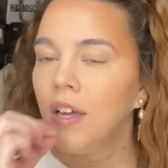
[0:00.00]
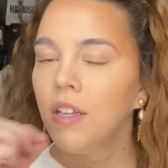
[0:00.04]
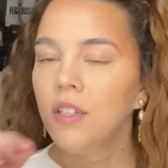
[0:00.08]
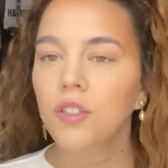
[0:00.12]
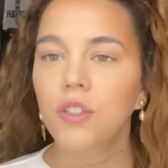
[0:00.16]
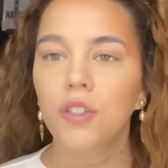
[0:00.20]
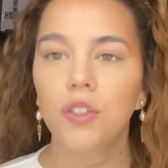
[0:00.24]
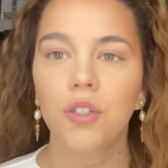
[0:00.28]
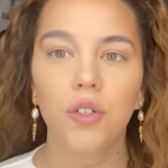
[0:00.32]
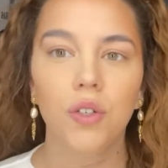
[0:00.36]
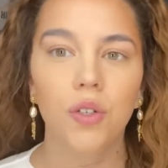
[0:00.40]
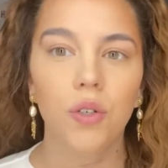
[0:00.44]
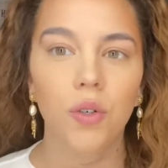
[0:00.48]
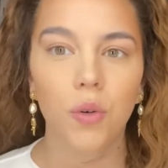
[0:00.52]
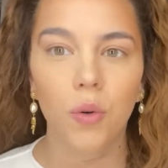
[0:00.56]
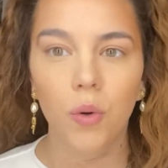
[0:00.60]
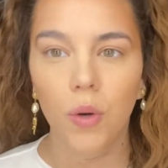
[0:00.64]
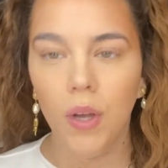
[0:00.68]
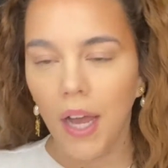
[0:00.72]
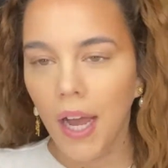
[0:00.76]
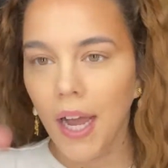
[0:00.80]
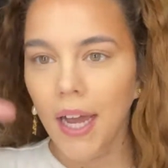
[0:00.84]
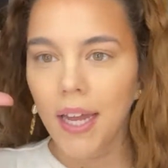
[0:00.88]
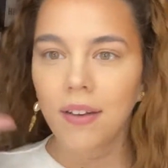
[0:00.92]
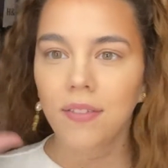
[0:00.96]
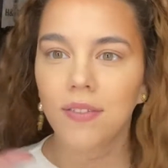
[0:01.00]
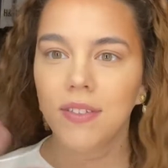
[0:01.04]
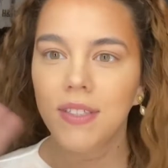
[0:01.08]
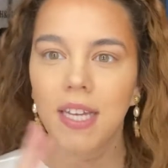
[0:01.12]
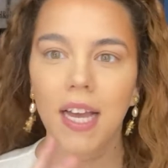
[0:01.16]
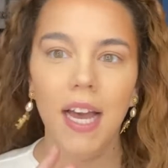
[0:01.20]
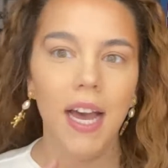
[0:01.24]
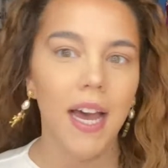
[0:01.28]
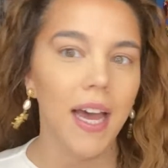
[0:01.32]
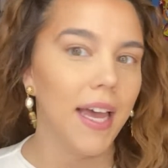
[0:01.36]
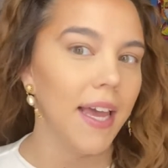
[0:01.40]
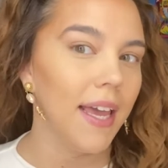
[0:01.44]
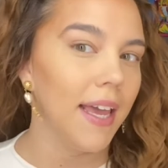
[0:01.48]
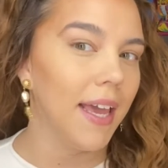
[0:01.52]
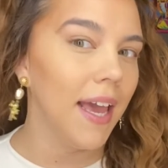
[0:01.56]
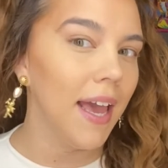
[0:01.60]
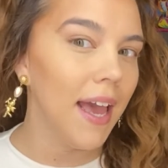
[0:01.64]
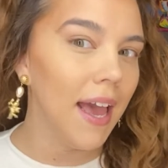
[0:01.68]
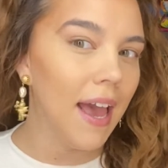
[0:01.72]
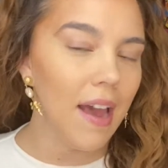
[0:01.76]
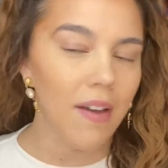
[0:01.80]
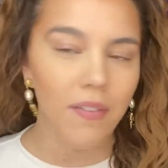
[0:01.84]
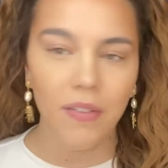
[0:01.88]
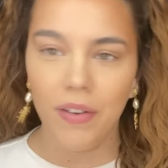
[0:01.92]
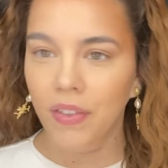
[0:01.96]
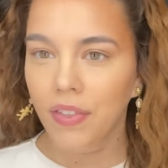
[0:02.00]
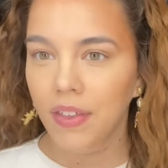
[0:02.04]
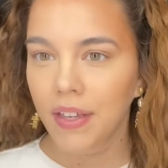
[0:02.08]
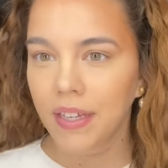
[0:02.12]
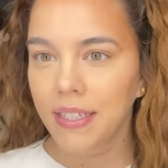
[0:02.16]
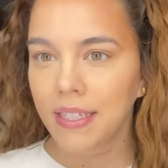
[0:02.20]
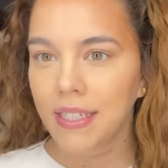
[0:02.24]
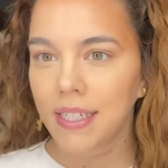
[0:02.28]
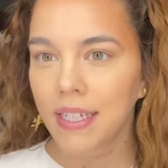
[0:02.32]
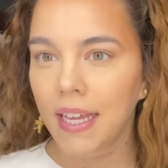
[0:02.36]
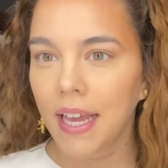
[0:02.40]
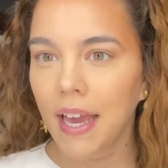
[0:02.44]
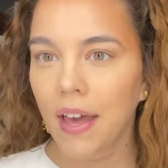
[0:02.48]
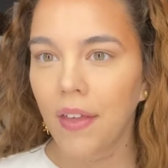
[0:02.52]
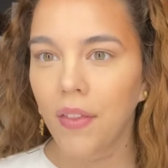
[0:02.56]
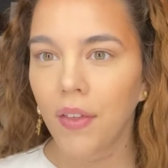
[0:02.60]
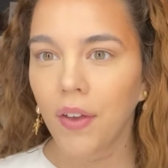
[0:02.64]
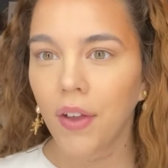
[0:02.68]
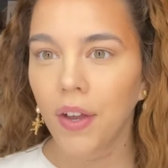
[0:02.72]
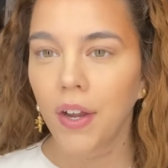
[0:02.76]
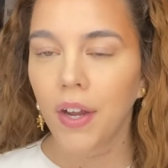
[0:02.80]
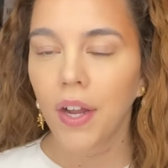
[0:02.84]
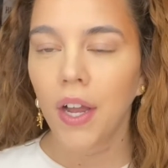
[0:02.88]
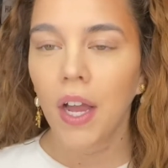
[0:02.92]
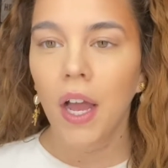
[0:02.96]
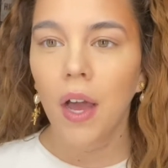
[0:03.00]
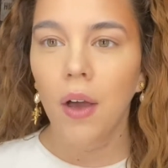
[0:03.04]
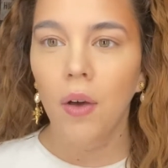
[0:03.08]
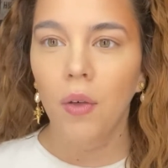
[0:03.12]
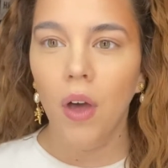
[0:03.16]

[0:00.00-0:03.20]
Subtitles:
to kind of tie everything together.